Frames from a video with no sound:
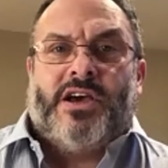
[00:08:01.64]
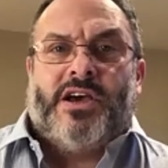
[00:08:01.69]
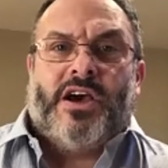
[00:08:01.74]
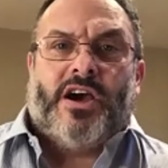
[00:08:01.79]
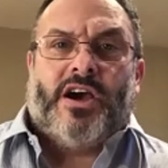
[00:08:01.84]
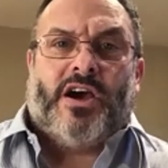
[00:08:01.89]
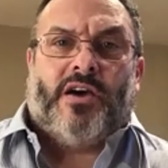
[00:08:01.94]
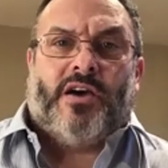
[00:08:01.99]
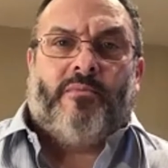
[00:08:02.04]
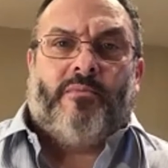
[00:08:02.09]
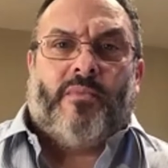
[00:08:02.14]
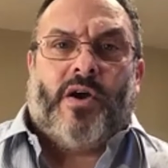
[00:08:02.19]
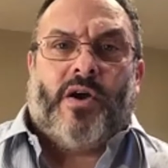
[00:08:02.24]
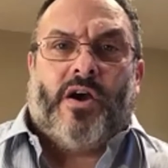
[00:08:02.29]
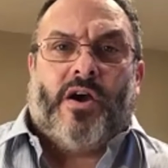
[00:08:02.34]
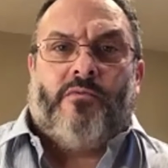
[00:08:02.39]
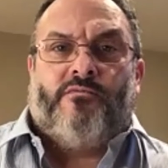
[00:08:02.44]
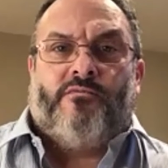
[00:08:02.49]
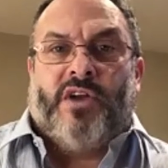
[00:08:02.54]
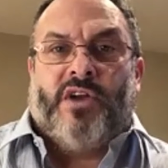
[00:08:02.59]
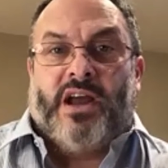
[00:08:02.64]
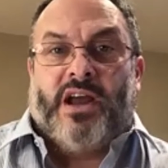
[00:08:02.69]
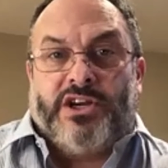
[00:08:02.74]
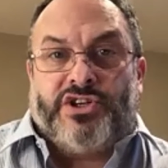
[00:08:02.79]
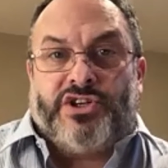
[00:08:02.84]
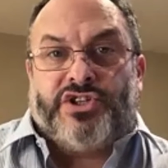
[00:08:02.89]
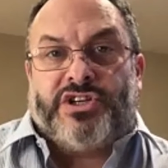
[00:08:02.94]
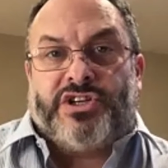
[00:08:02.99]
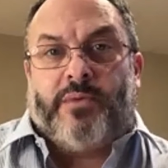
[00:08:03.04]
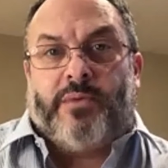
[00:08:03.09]
Her
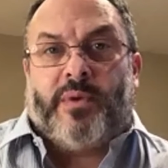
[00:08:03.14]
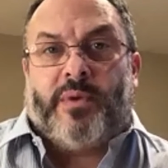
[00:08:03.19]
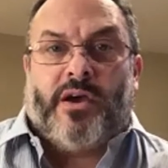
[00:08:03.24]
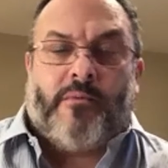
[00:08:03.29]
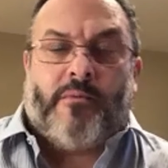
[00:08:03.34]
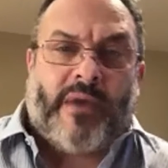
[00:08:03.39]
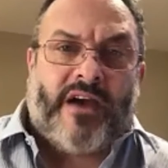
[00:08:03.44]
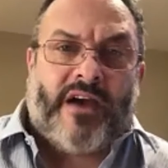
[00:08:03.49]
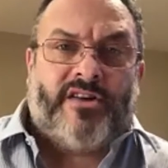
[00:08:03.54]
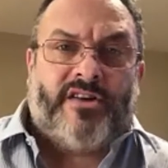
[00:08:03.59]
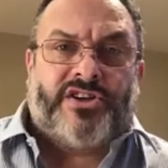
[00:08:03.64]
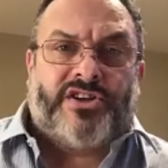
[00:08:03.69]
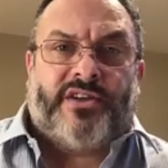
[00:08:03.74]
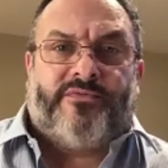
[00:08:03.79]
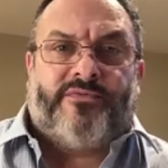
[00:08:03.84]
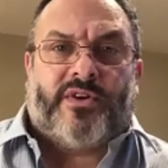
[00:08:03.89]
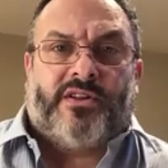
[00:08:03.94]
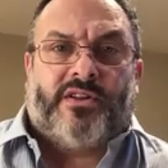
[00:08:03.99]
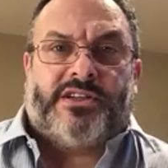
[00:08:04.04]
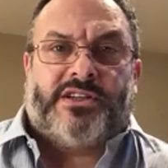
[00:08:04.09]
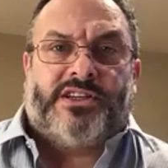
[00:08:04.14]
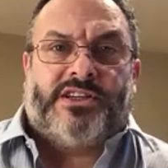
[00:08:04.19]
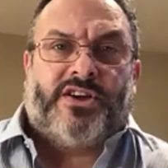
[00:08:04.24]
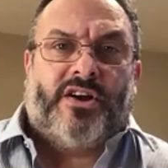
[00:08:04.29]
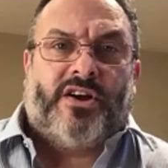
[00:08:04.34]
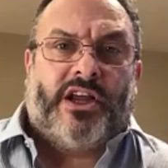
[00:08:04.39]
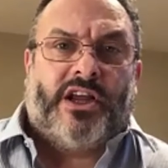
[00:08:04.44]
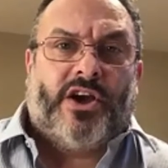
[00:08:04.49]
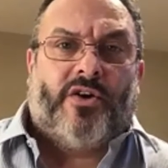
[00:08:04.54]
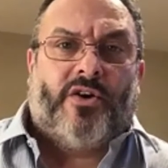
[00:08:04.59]
relationship and her marriage difficulties
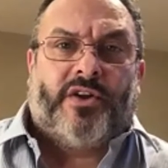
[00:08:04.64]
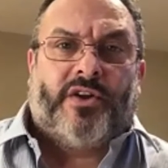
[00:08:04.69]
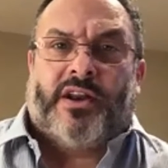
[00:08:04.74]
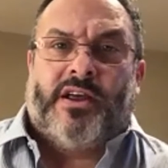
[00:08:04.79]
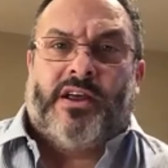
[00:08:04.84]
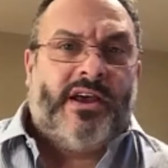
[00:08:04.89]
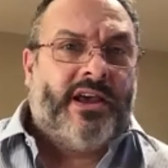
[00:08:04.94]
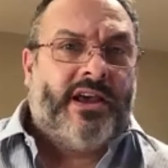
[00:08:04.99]
early on, and